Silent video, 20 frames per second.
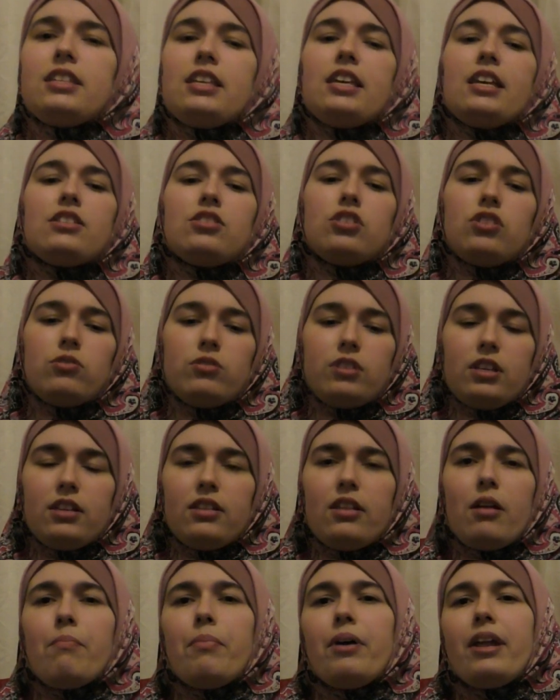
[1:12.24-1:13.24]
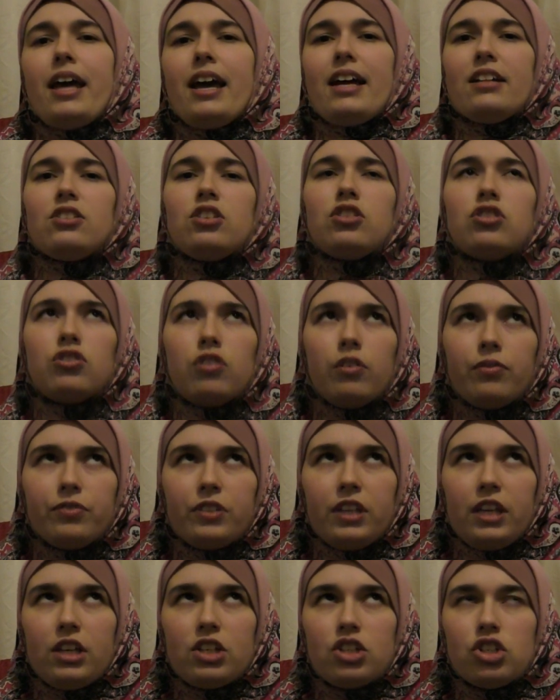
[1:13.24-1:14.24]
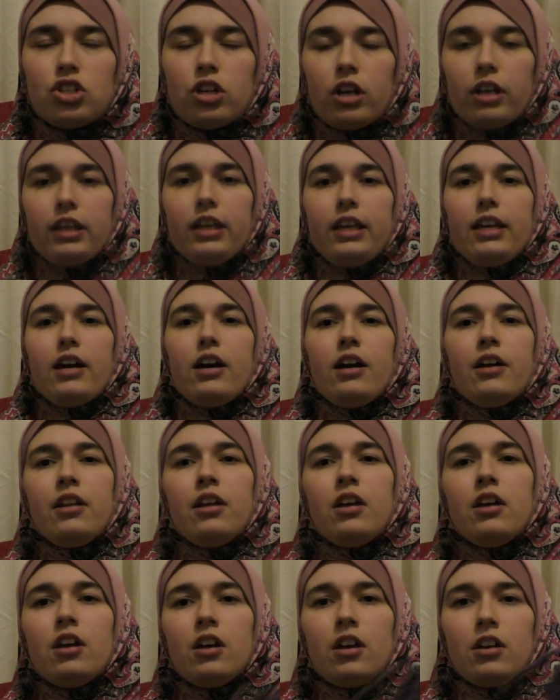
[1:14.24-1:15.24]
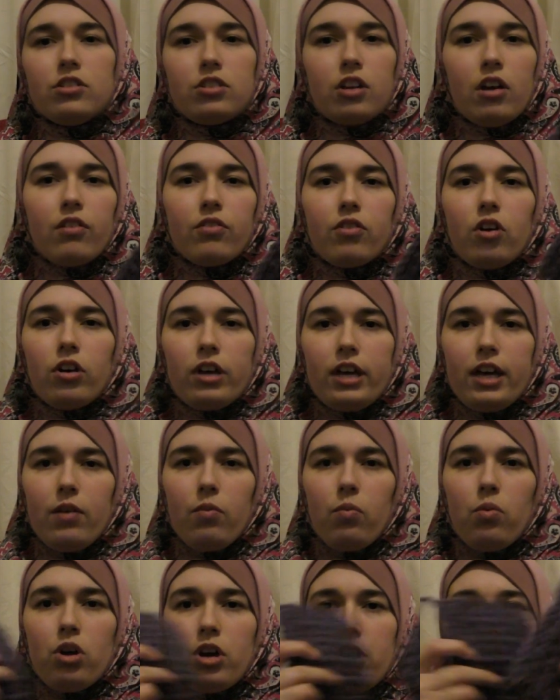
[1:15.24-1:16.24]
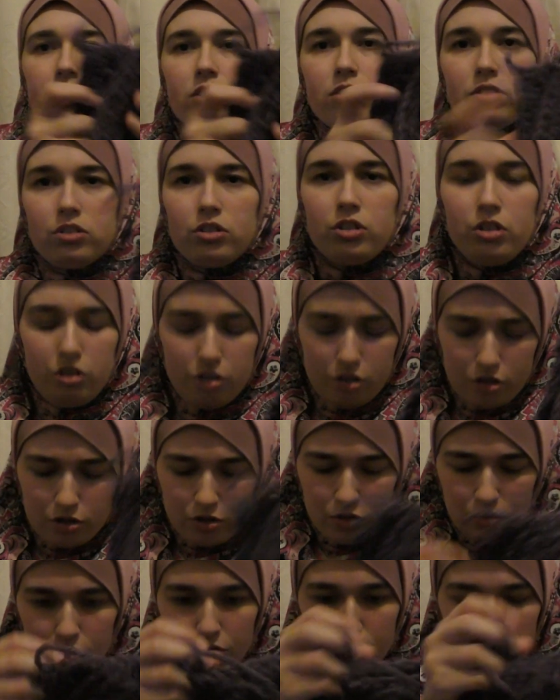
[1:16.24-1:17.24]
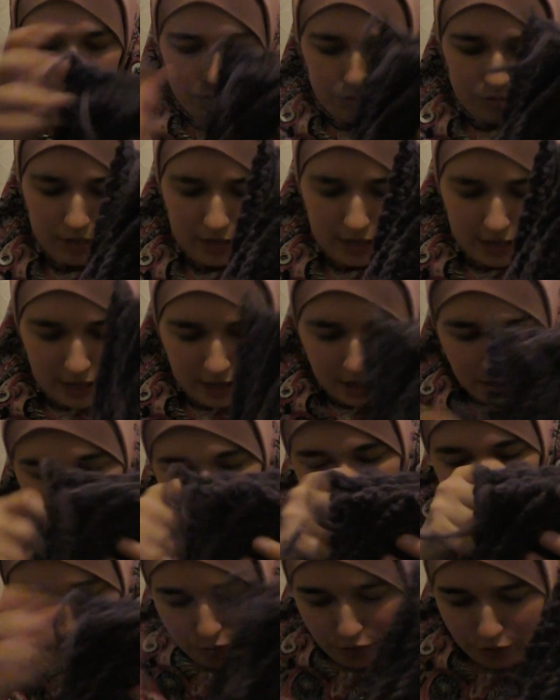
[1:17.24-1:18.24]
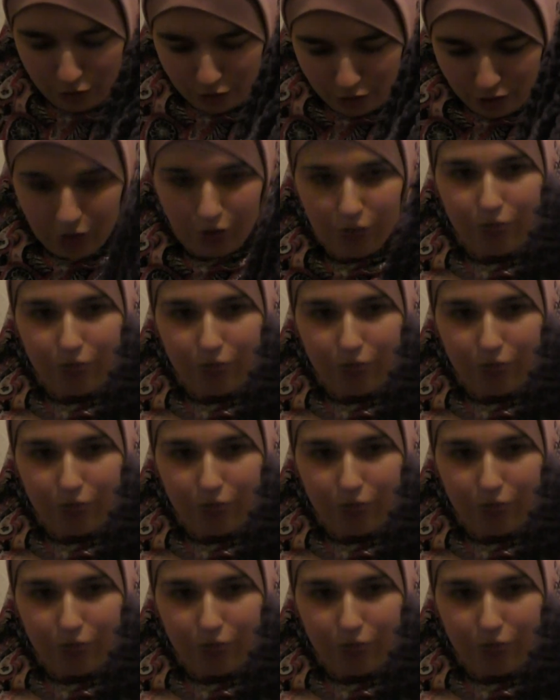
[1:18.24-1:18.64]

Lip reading: is using the Banat Softy Chunky yarn. So I've got here 1, 2, 3, 4,